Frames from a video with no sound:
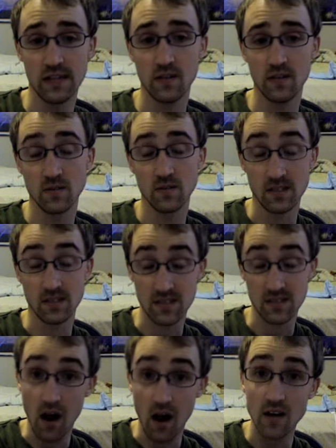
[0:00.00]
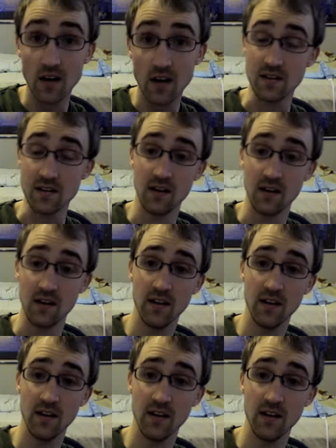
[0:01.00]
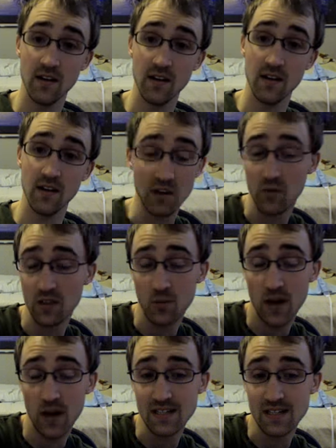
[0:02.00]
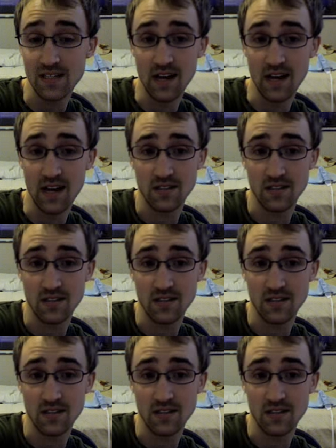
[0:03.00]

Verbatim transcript: Sucks. Uh, the deck's probably going to win the YCS.